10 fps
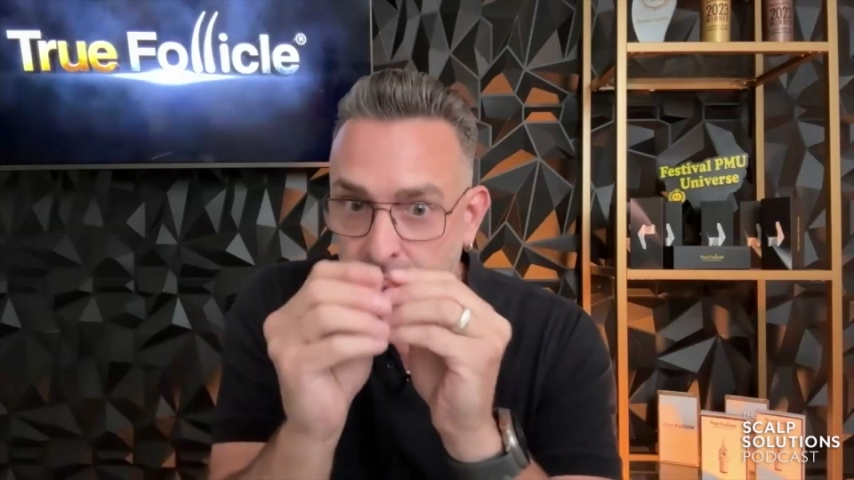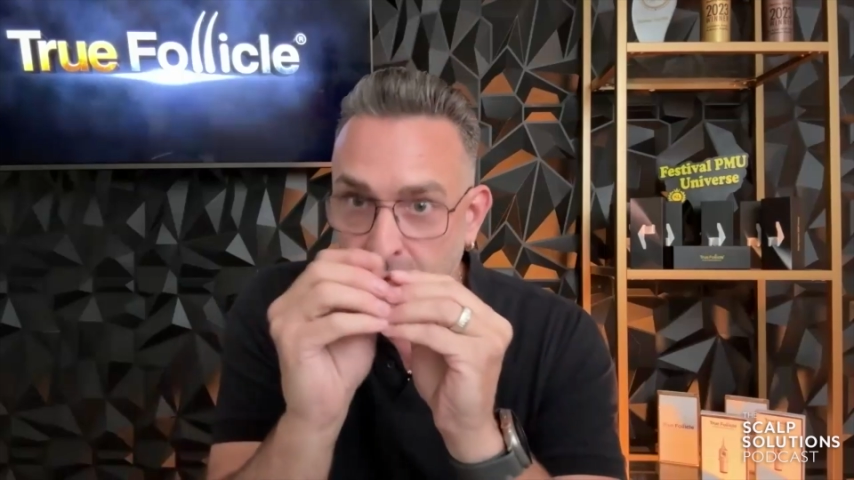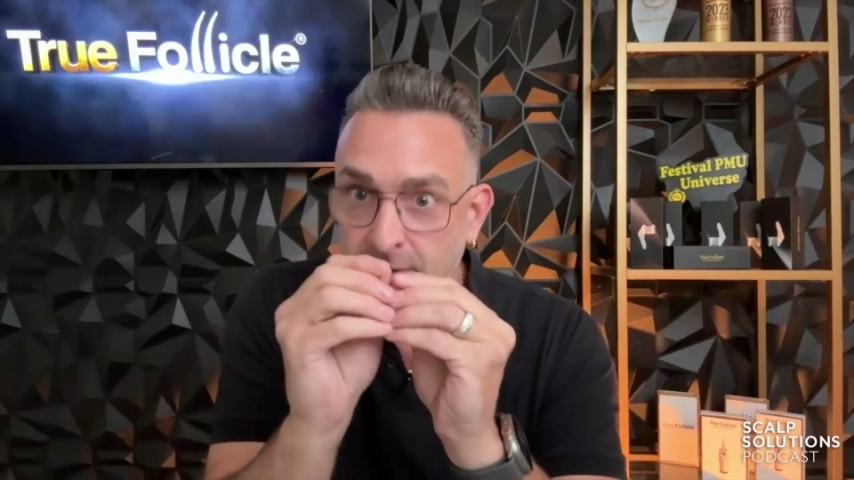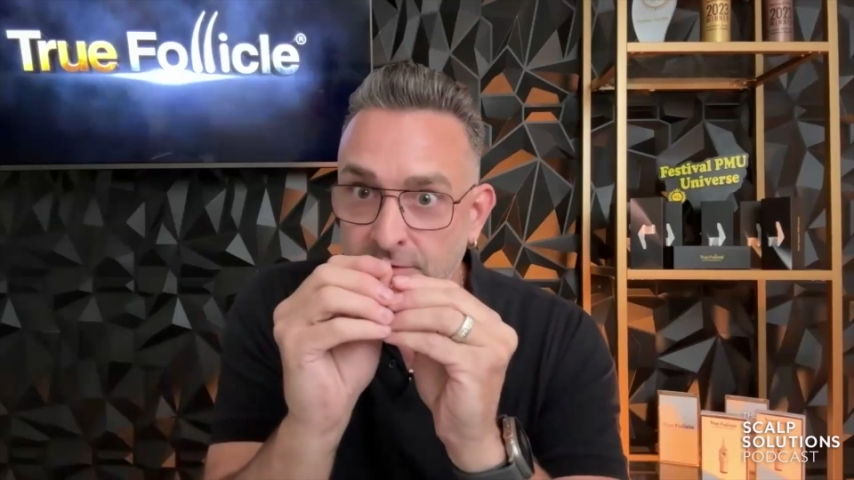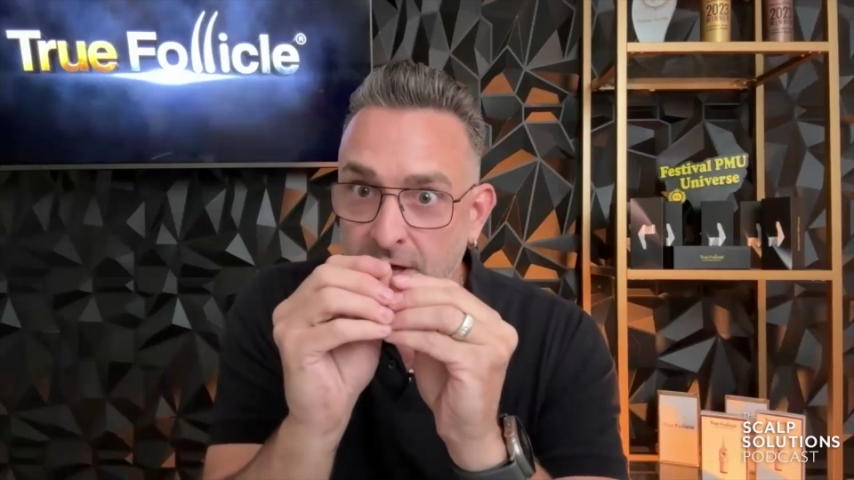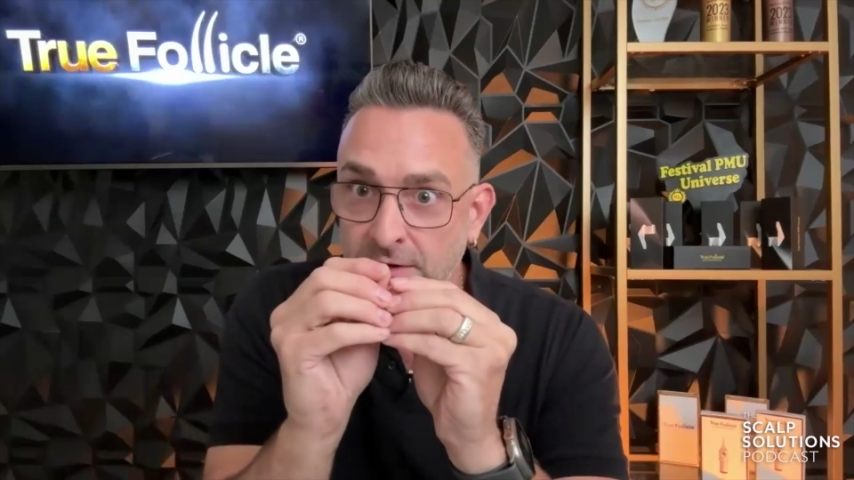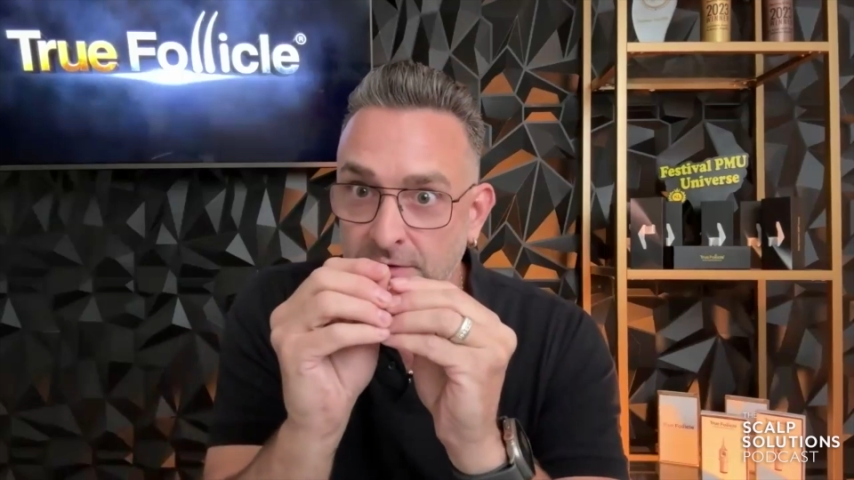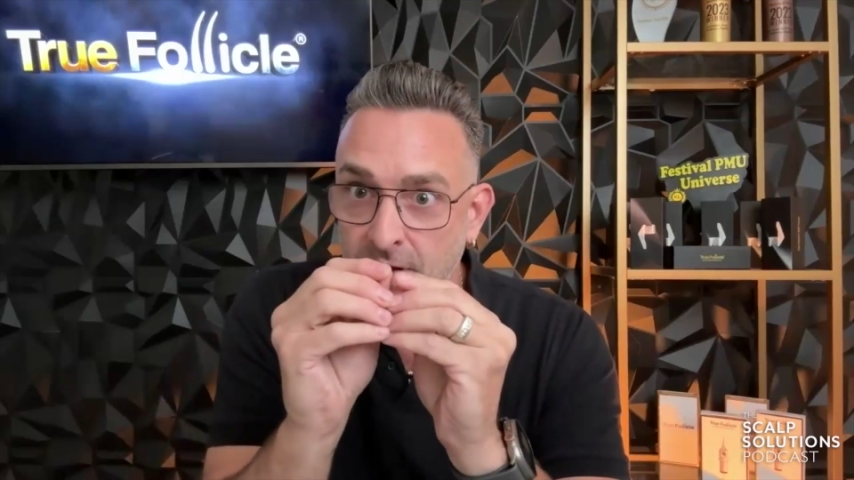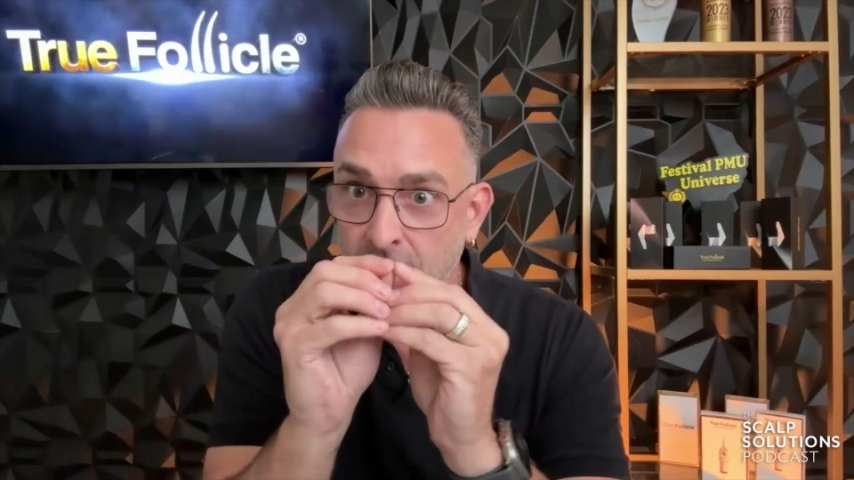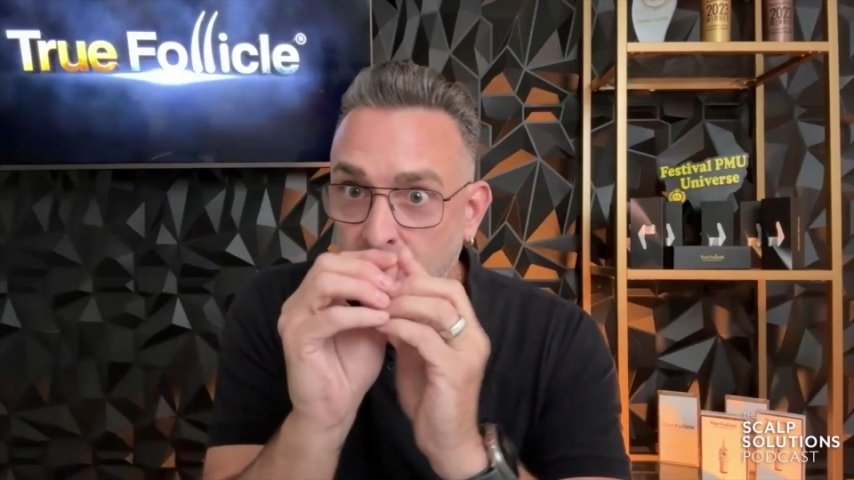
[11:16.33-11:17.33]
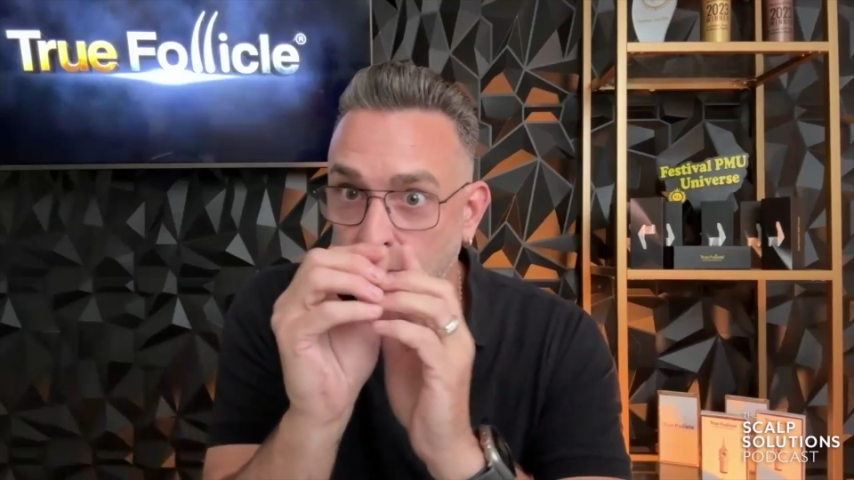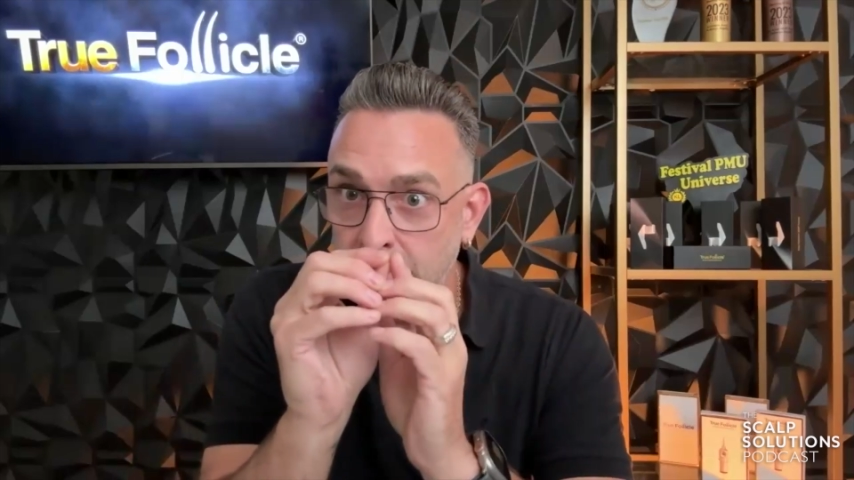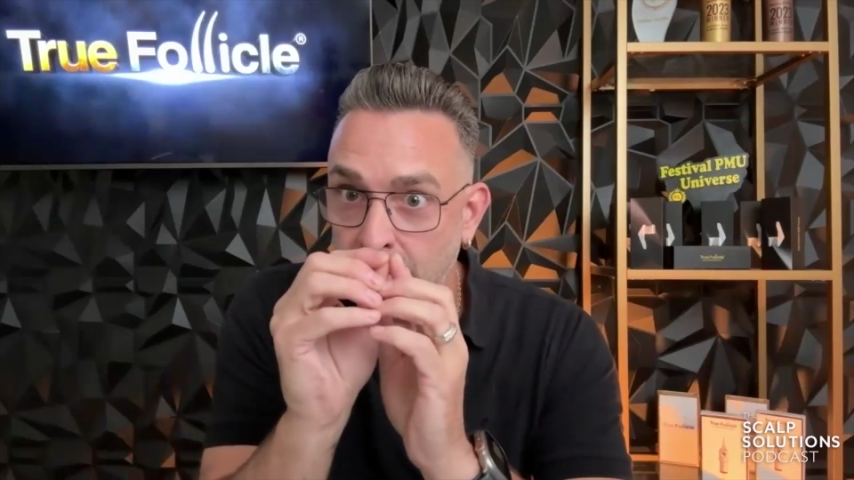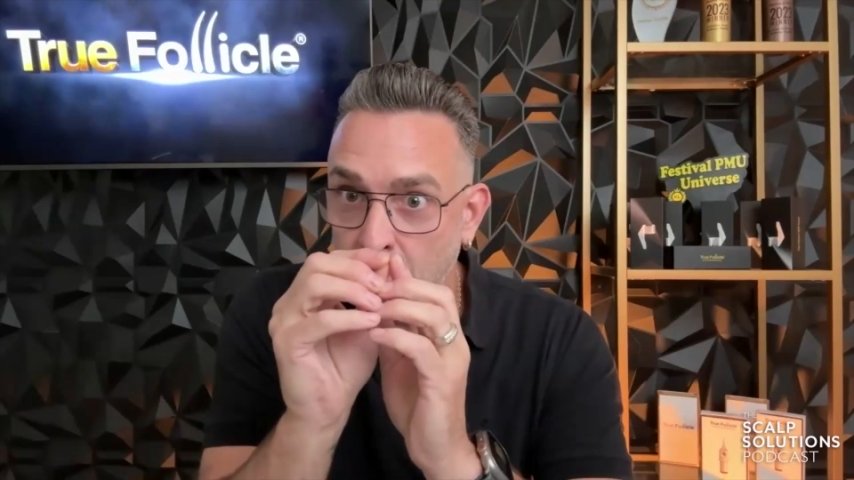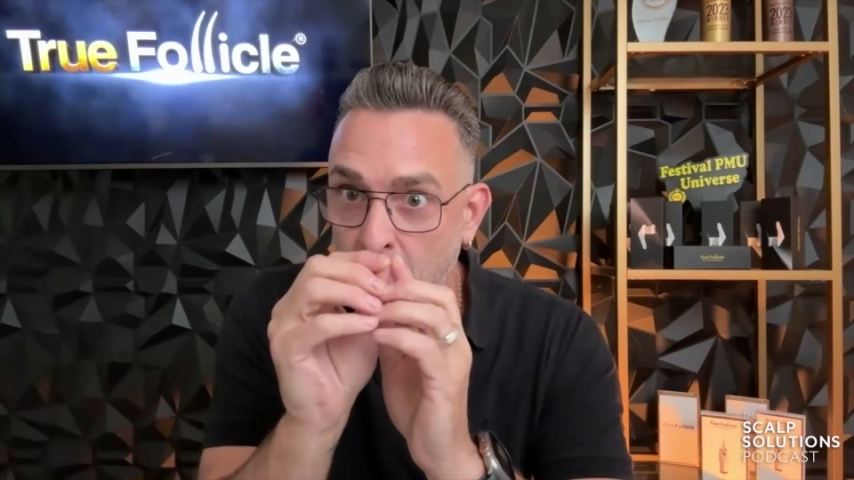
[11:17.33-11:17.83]
bring the solder down a little
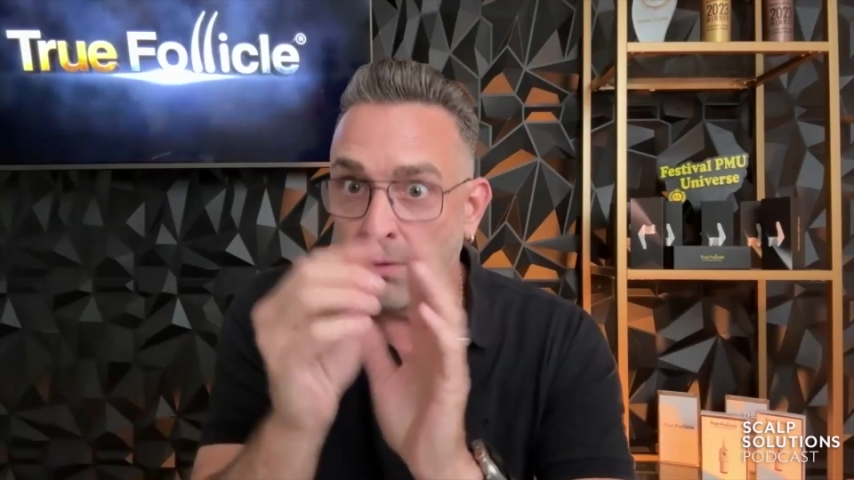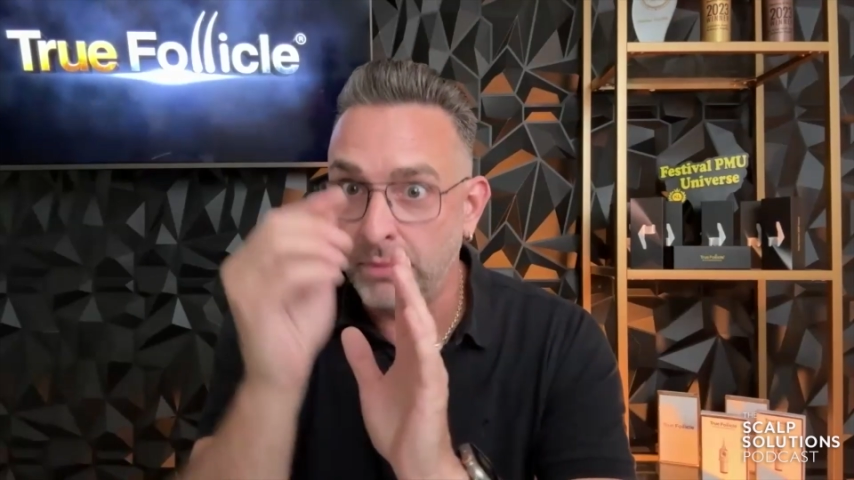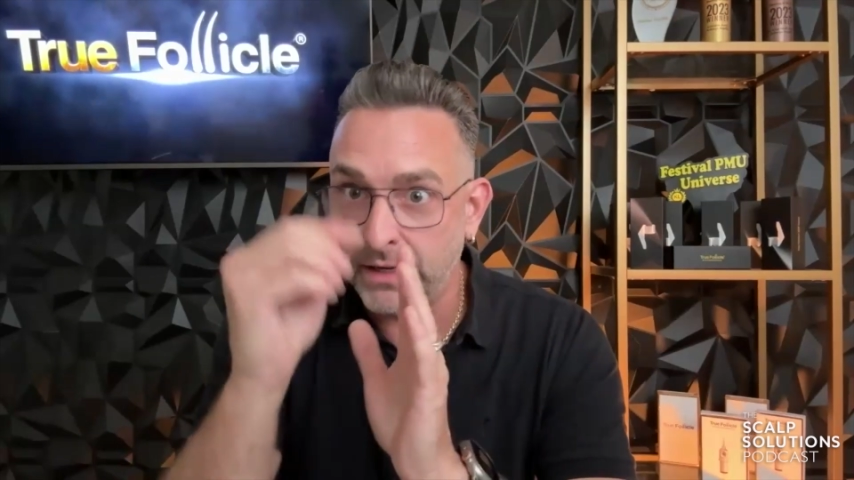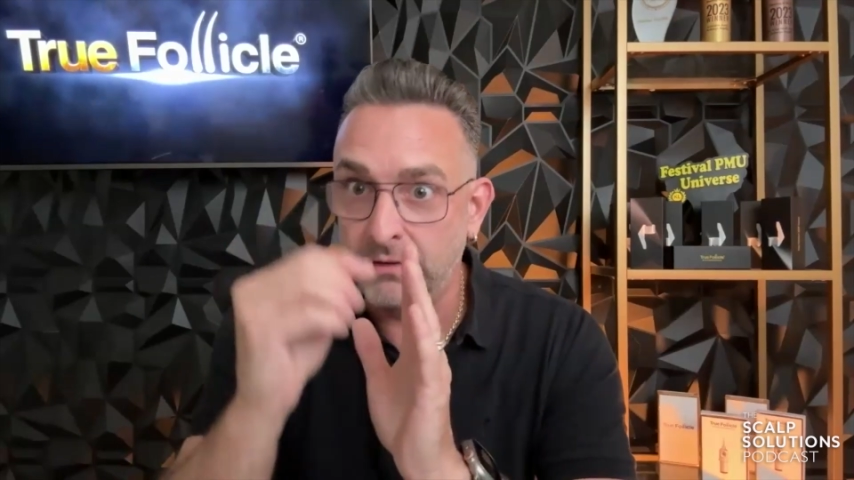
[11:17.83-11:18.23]
bit more,